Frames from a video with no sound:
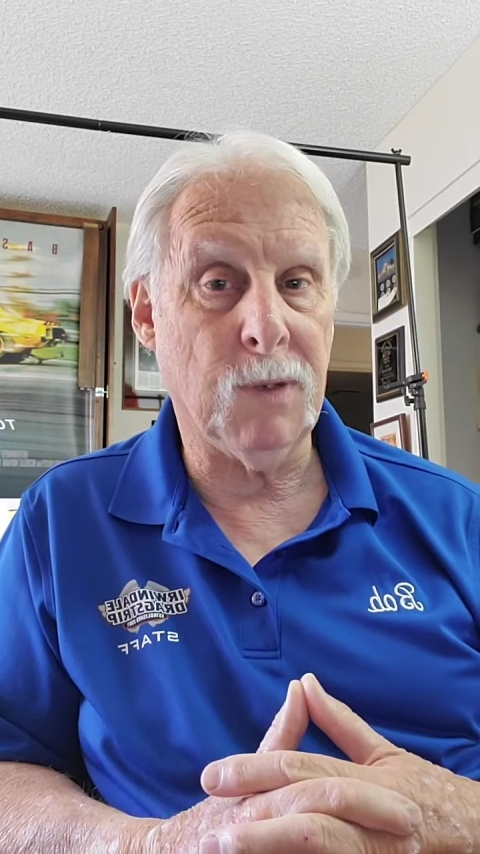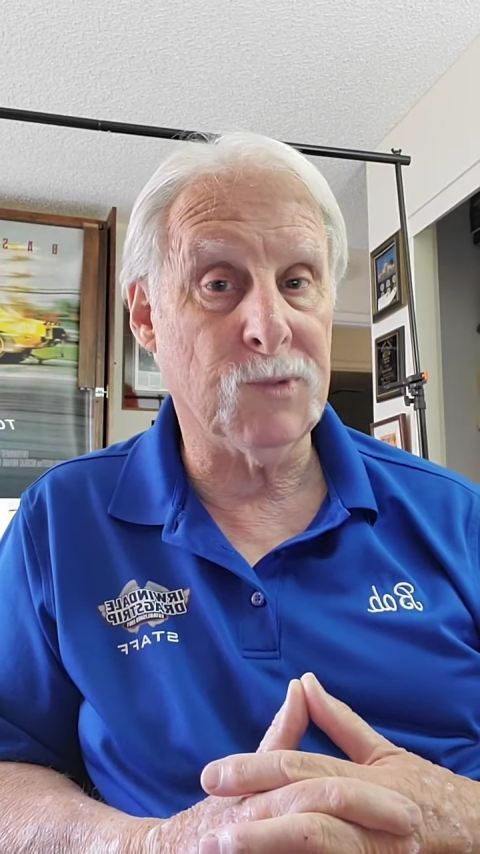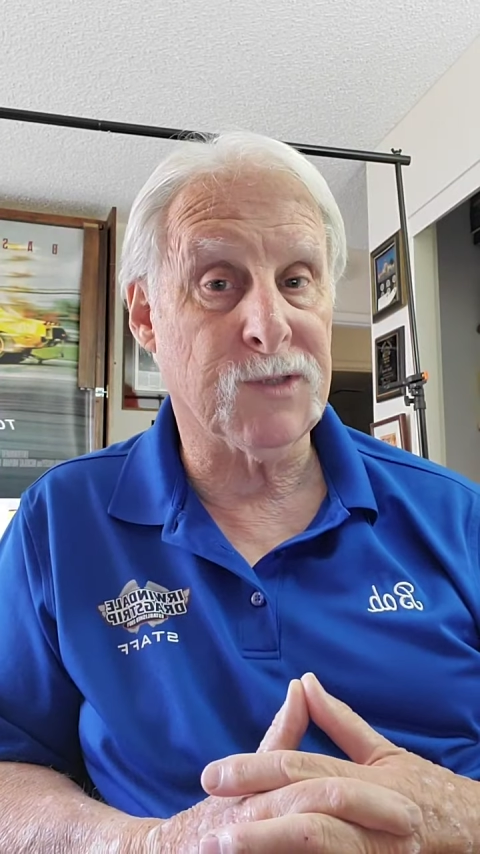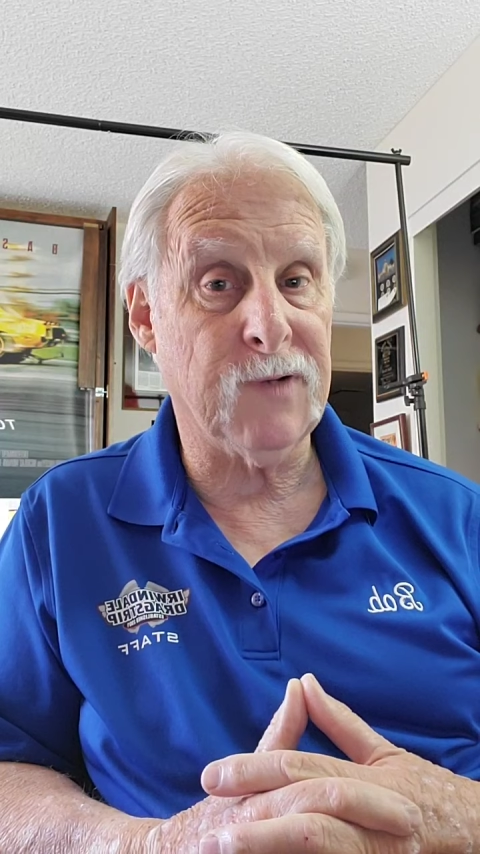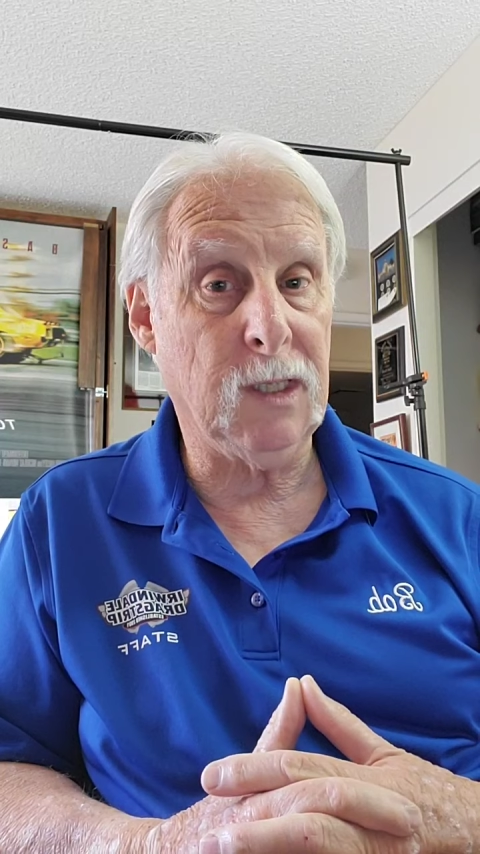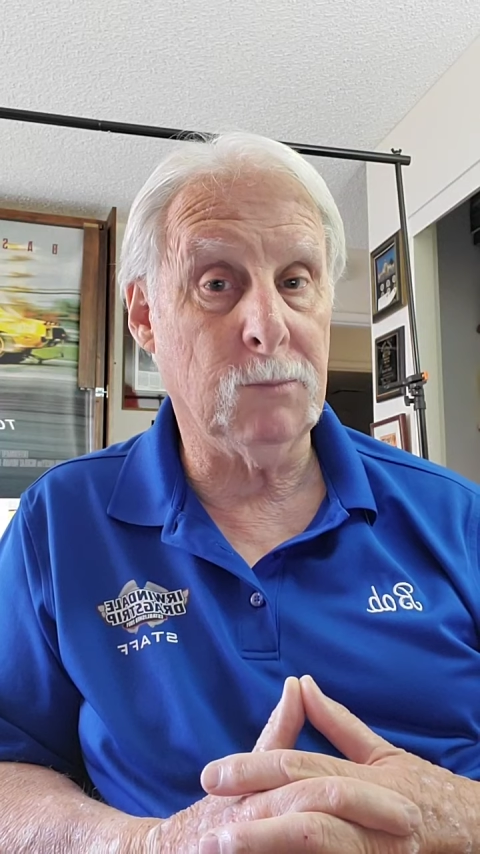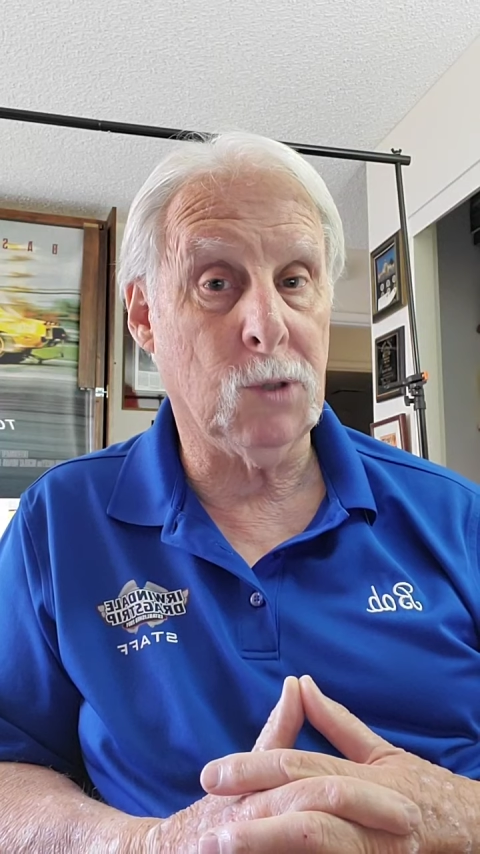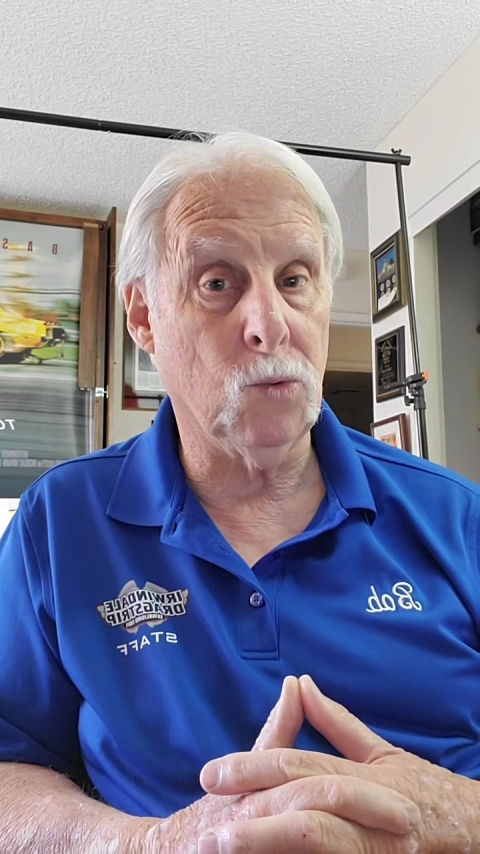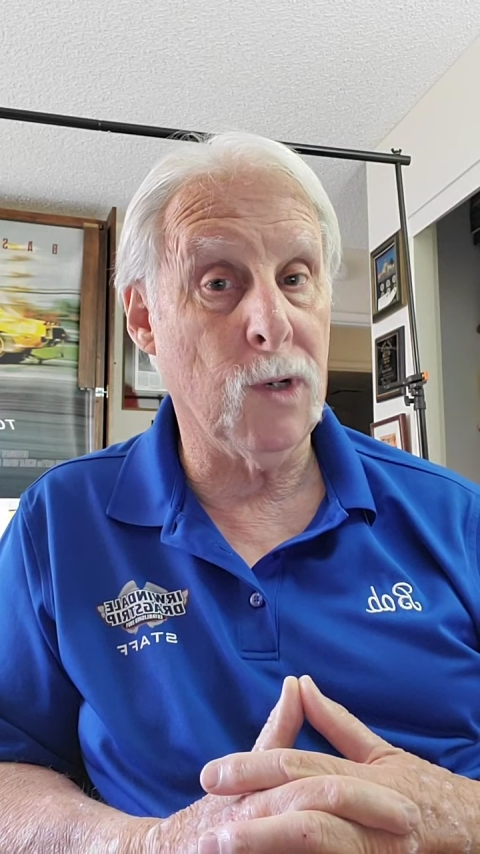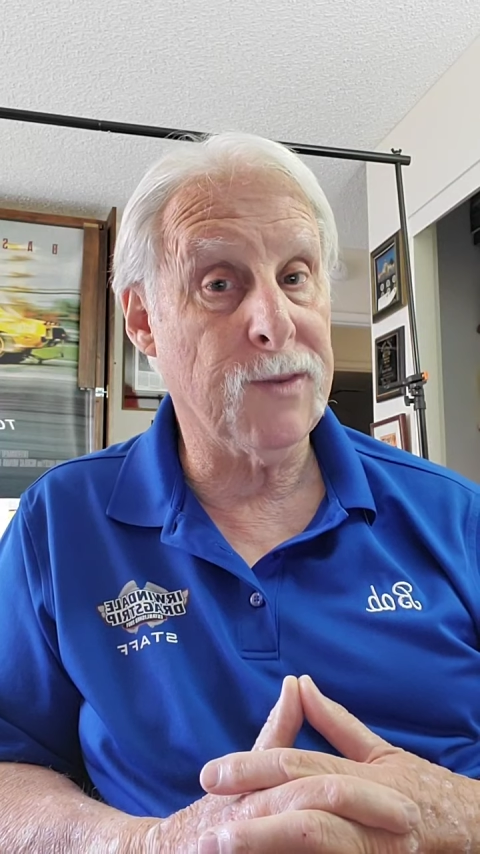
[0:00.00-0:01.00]
but was
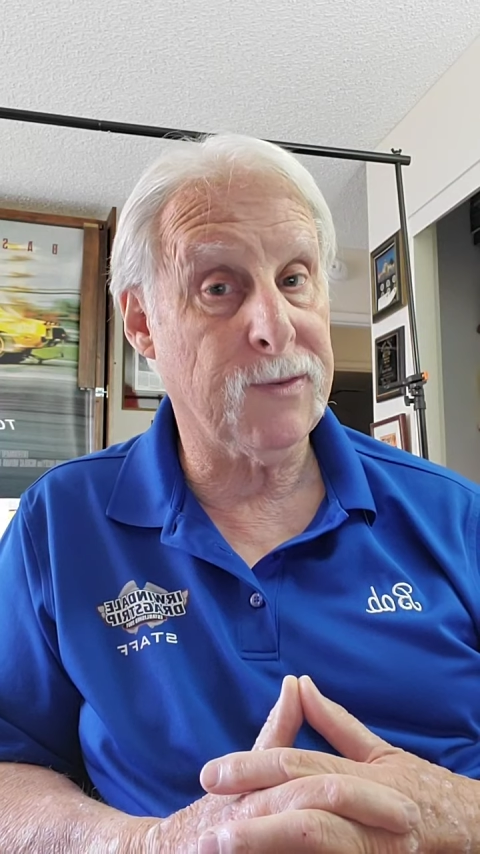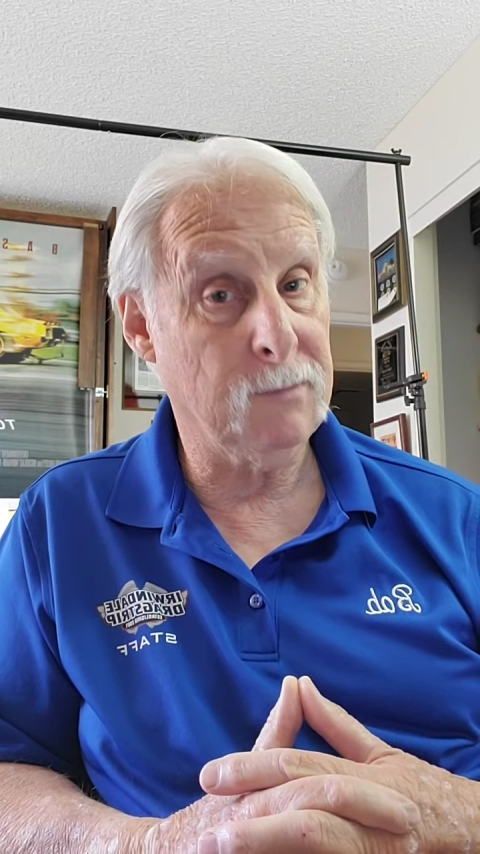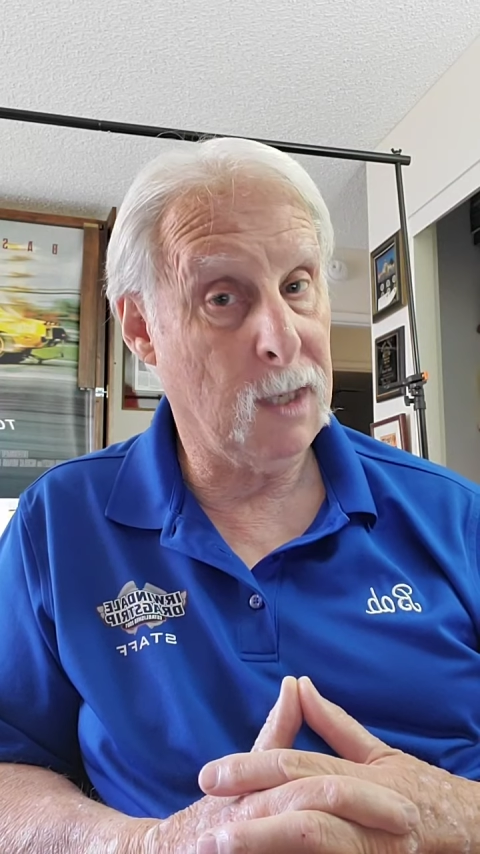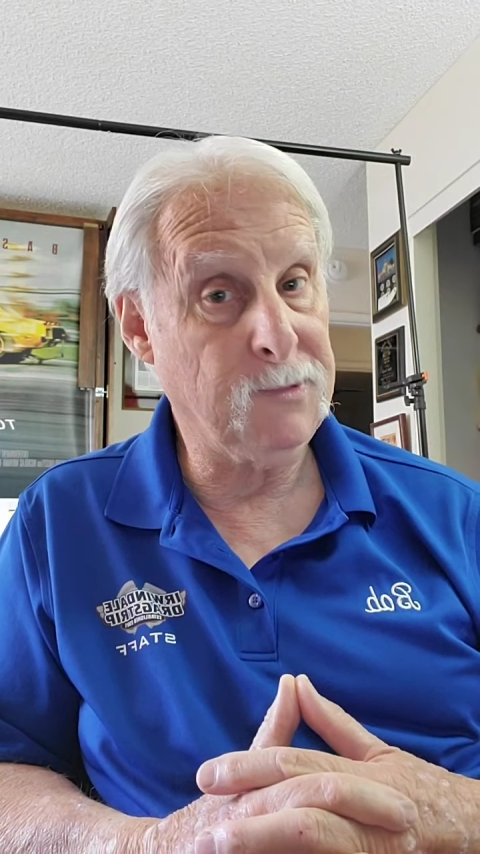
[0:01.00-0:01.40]
available with